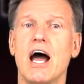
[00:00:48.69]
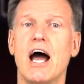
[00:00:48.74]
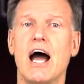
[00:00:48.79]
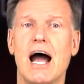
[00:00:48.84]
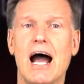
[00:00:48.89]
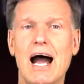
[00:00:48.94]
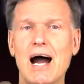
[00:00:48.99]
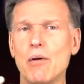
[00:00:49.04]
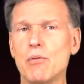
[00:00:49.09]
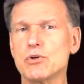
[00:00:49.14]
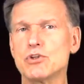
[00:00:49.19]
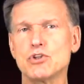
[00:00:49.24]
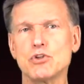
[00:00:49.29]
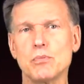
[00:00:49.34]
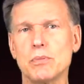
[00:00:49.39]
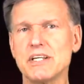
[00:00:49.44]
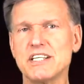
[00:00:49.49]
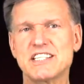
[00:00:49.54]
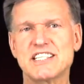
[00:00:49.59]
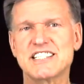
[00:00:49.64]
How would you
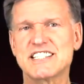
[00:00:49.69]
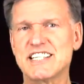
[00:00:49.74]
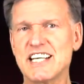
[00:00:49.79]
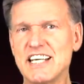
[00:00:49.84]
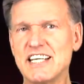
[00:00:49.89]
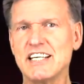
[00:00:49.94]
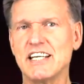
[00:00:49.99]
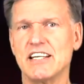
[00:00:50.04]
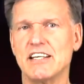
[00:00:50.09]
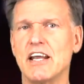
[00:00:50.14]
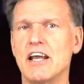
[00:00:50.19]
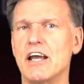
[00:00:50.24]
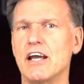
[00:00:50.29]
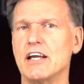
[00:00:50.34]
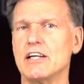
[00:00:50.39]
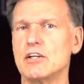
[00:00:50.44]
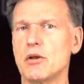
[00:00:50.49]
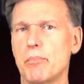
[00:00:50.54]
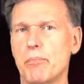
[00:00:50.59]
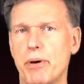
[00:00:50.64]
be seeded
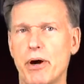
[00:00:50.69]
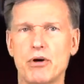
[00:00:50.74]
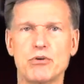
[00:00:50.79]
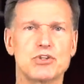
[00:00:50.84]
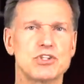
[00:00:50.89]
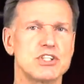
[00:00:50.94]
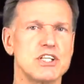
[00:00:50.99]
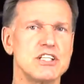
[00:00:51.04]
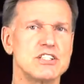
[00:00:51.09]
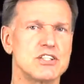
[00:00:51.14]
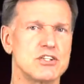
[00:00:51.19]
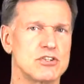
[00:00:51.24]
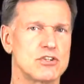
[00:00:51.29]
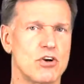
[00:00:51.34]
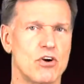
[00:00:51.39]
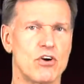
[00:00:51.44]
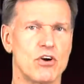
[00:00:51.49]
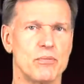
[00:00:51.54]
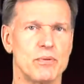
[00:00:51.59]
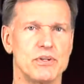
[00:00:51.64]
in the postseason
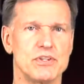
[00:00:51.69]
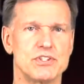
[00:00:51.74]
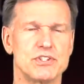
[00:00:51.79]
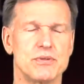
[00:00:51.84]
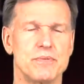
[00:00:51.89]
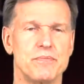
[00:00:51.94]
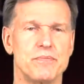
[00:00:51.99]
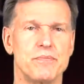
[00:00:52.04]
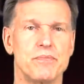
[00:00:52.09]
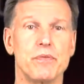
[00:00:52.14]
tournaments?